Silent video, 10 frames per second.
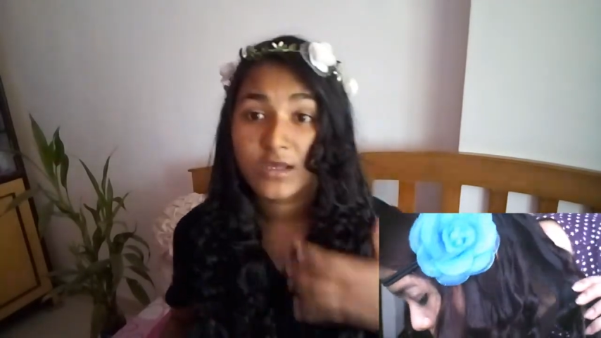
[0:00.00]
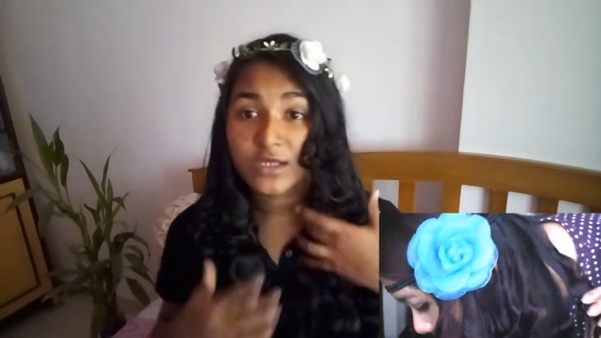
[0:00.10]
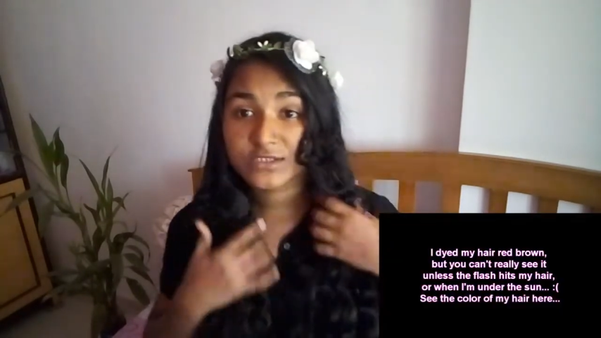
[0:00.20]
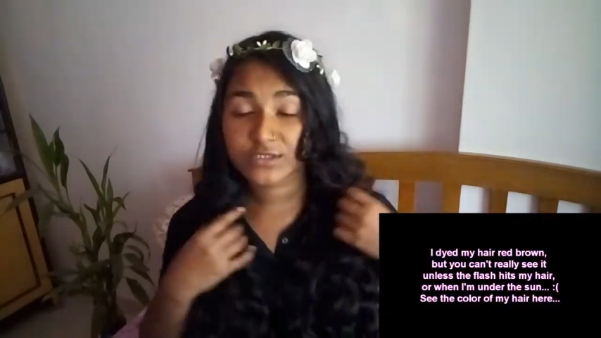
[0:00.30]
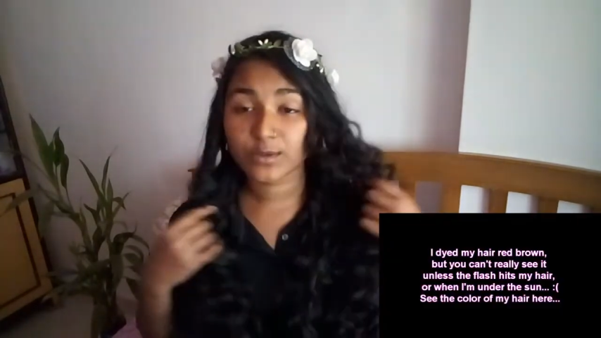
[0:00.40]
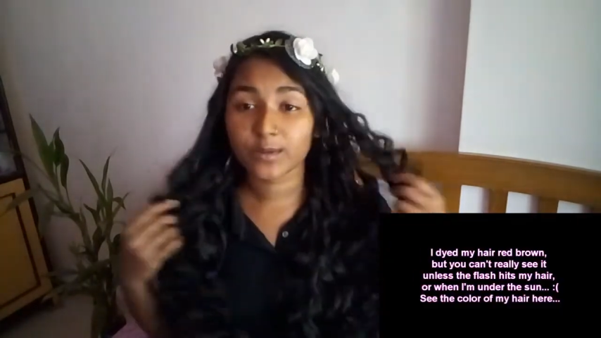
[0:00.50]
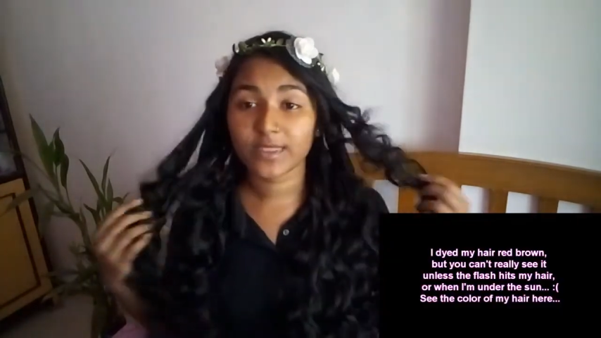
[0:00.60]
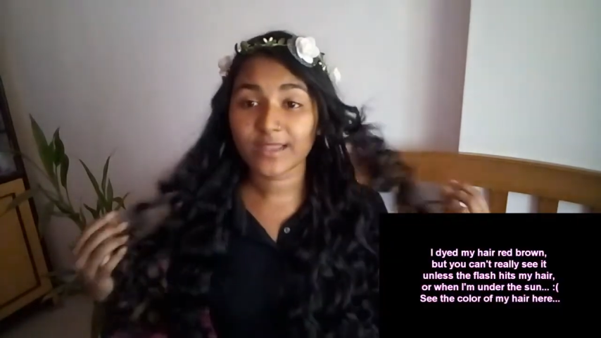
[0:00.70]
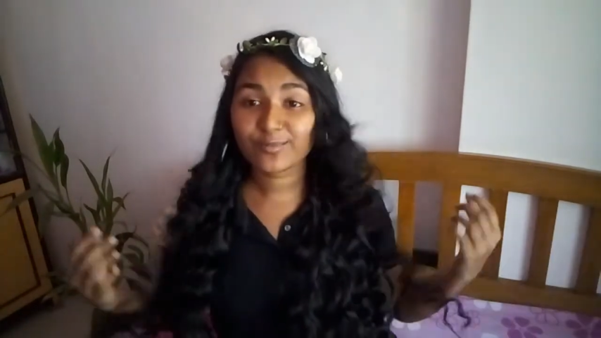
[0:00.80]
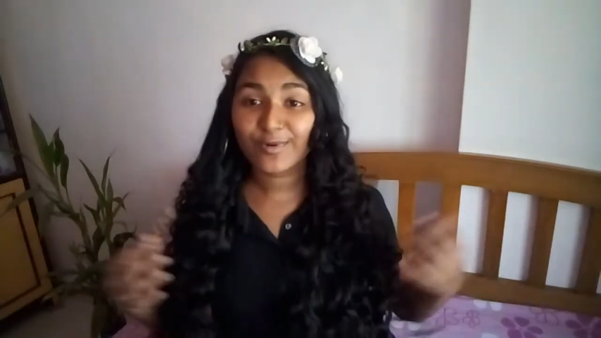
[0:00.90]
Okay, so
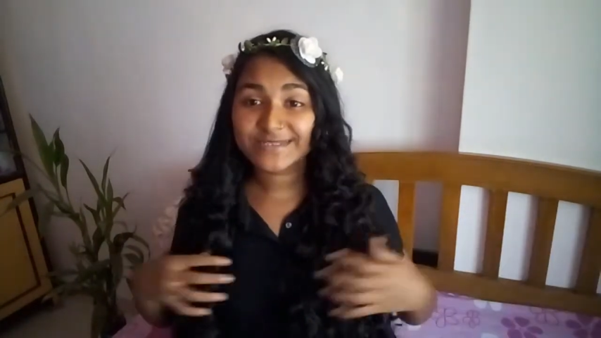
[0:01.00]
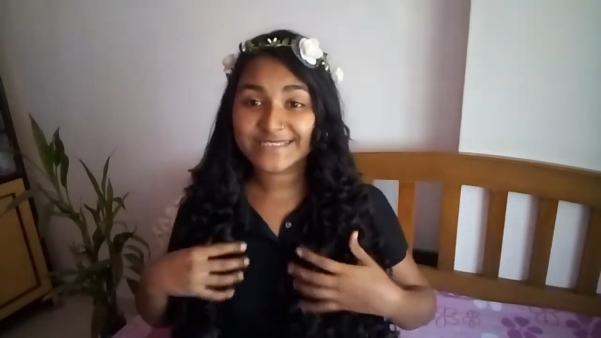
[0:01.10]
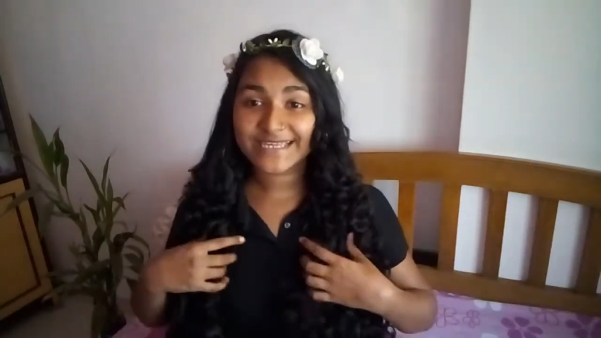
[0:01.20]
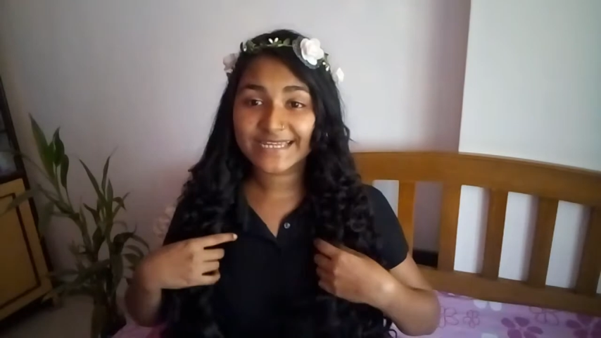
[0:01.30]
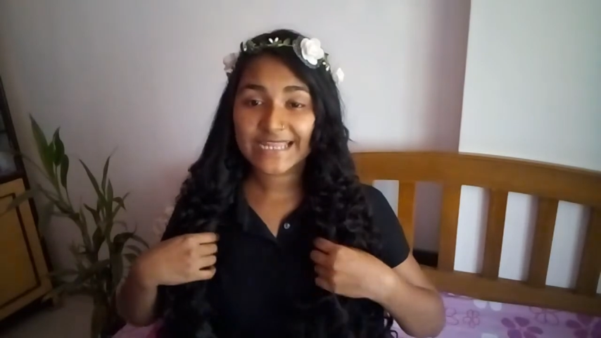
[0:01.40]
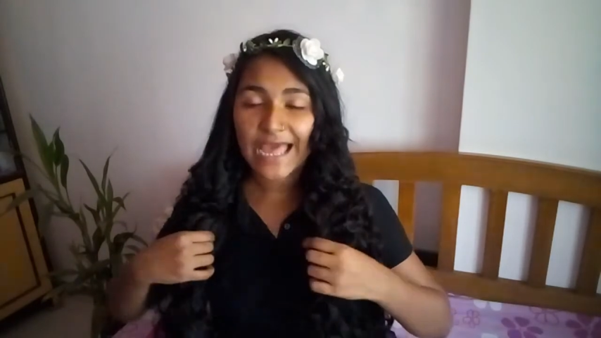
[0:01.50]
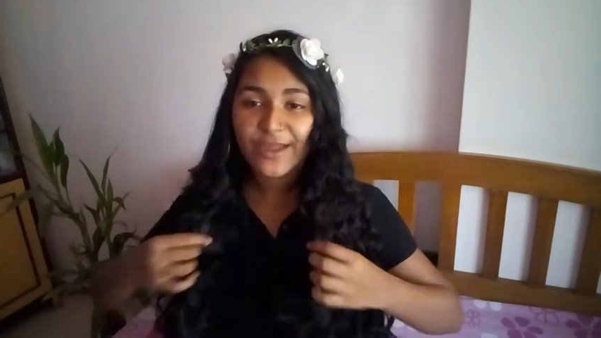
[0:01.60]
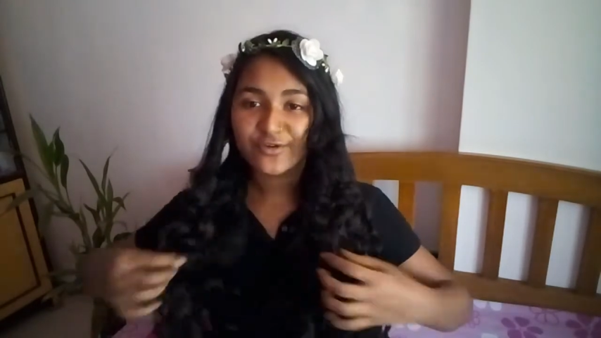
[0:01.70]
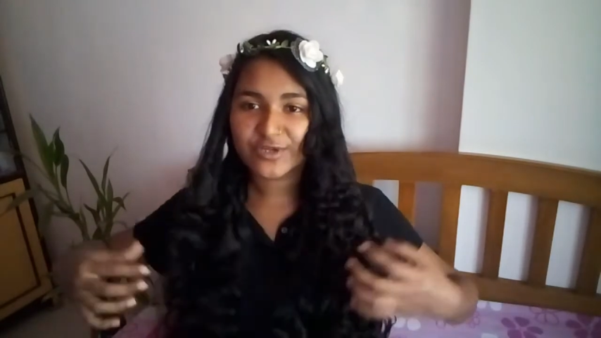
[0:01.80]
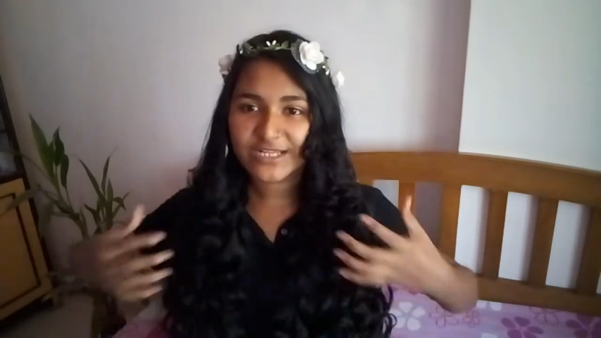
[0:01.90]
that was it.
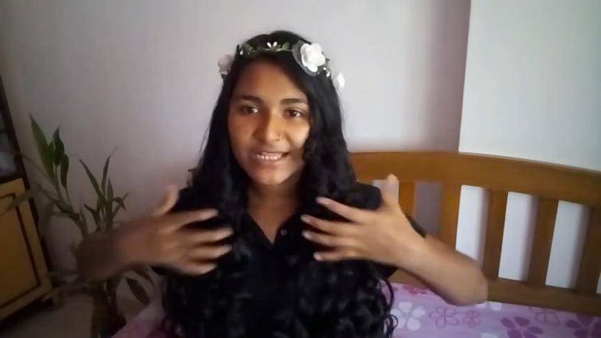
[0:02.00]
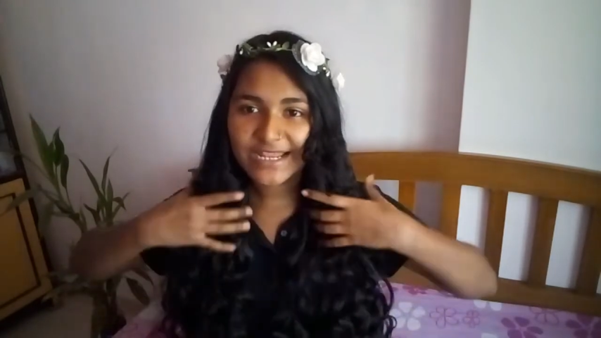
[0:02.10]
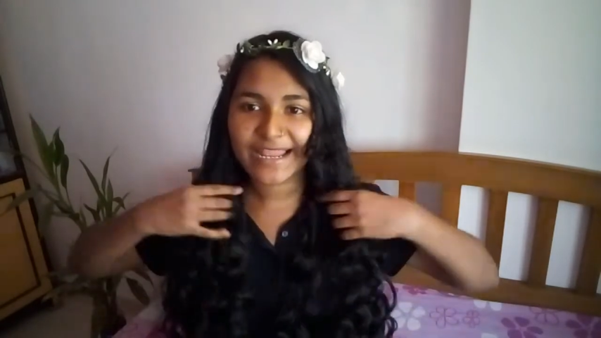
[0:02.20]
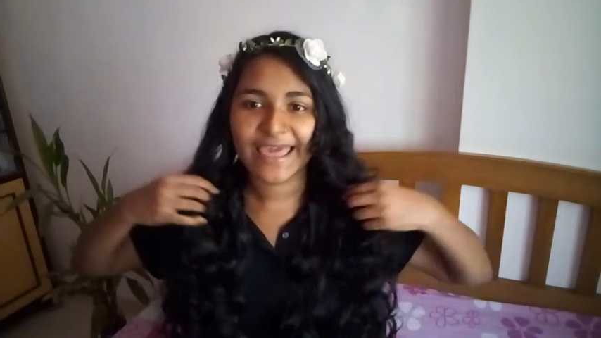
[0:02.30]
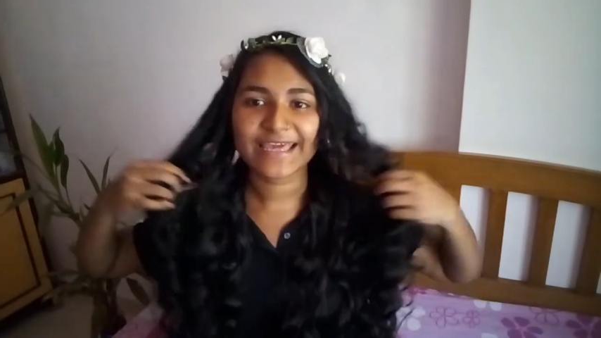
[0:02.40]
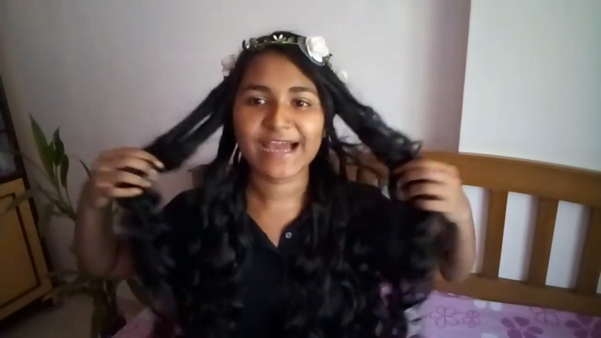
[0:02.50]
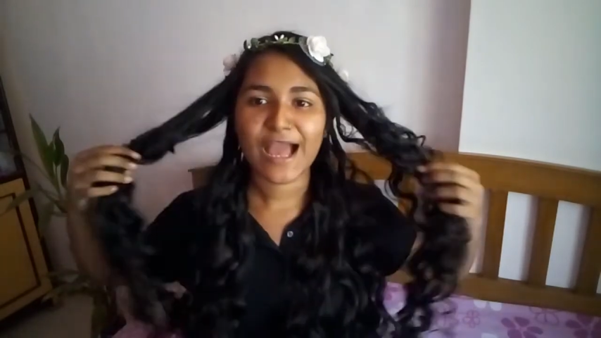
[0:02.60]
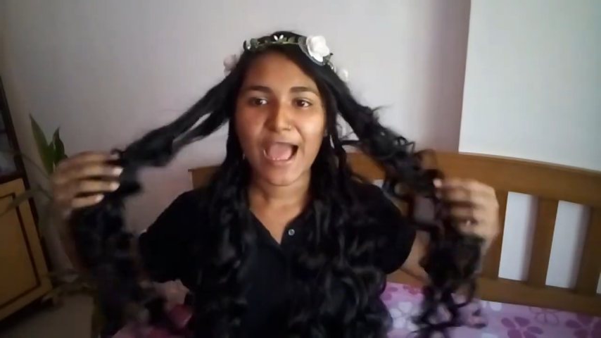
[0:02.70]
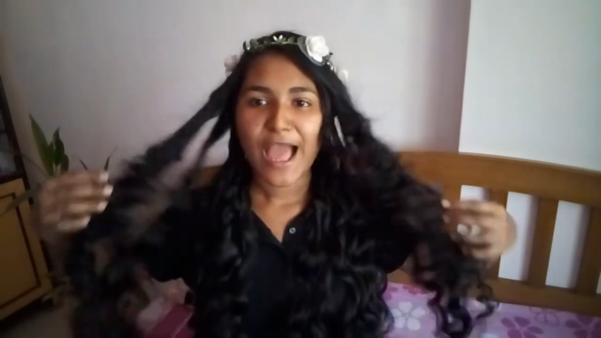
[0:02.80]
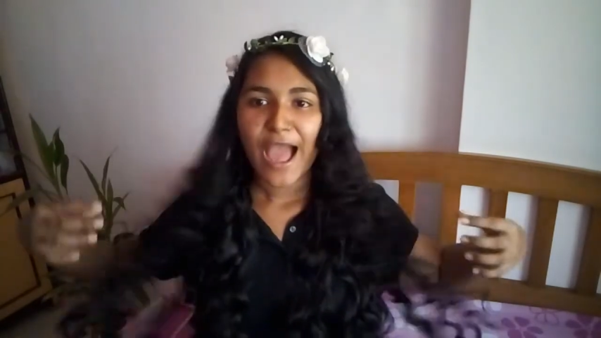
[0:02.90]
I really like
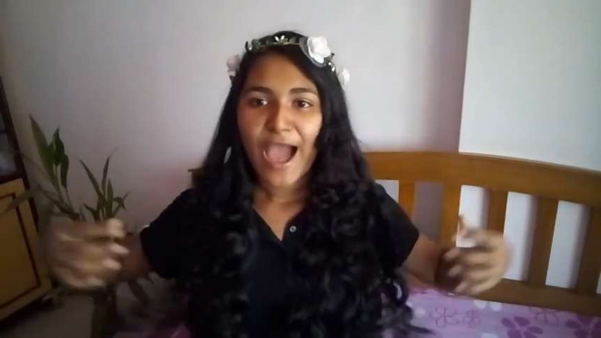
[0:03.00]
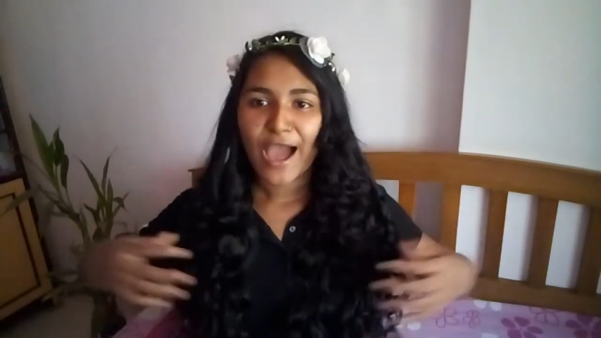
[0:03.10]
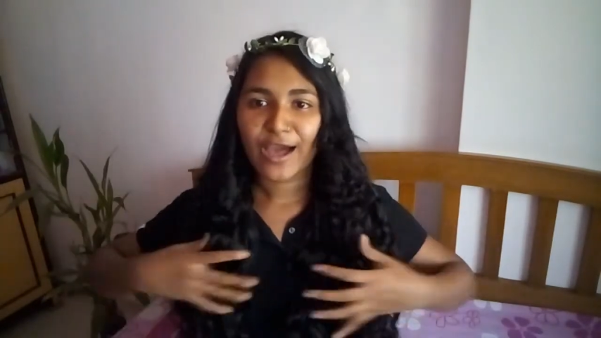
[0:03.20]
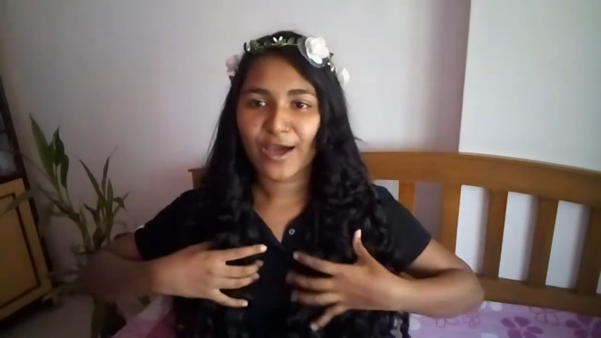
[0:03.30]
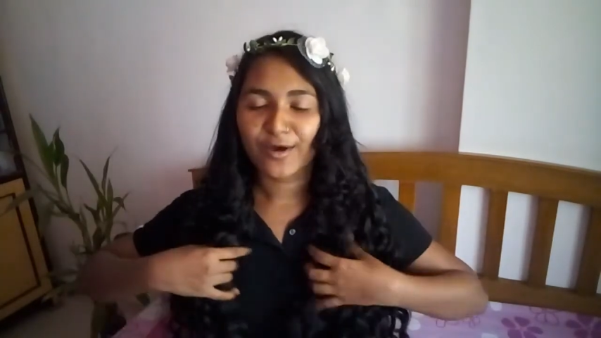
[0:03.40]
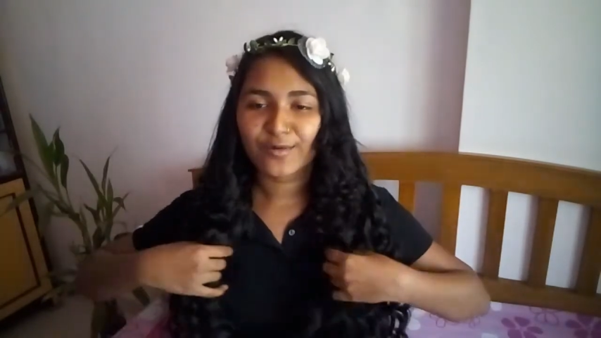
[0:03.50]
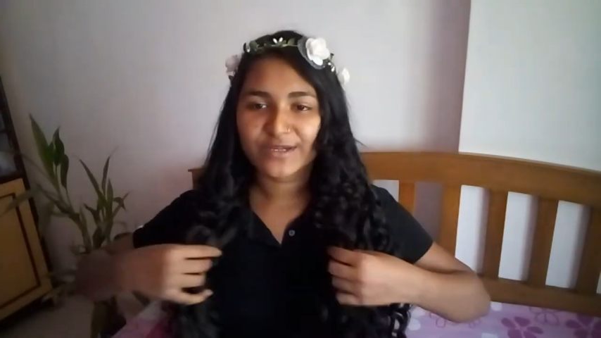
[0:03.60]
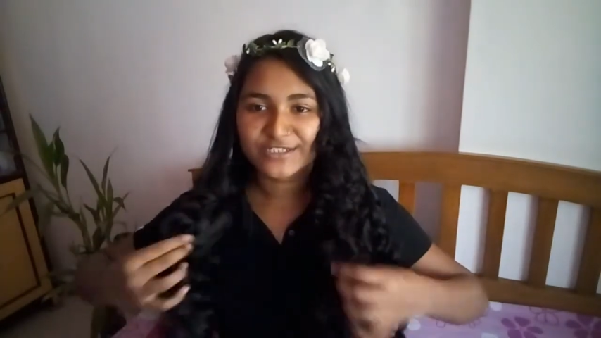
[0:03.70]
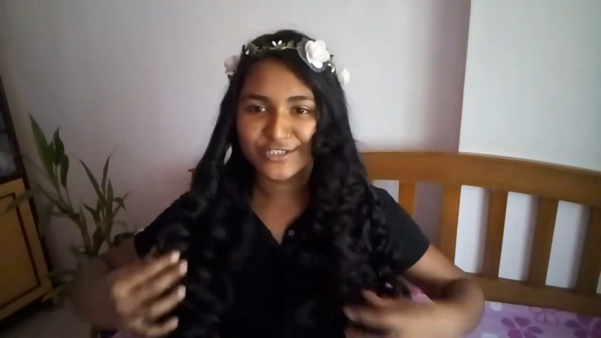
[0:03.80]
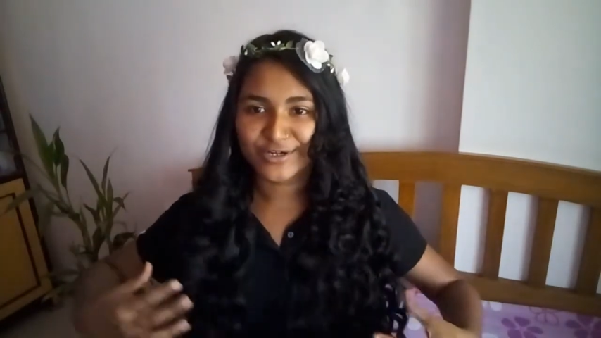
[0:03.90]
how
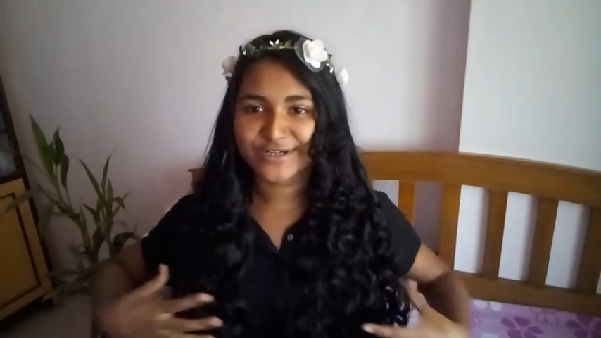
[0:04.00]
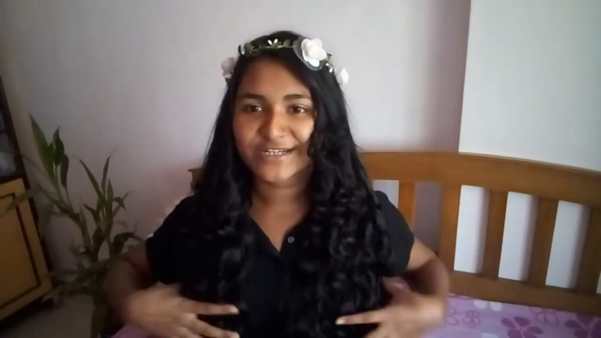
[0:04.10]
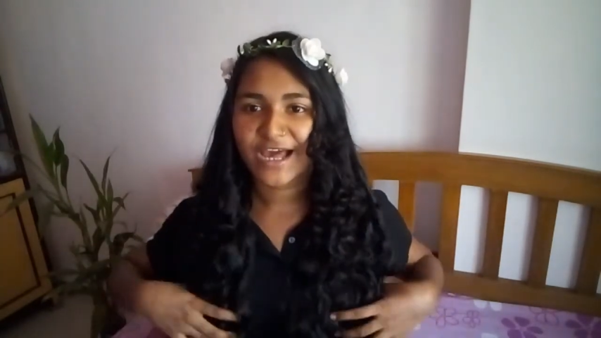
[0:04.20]
it turned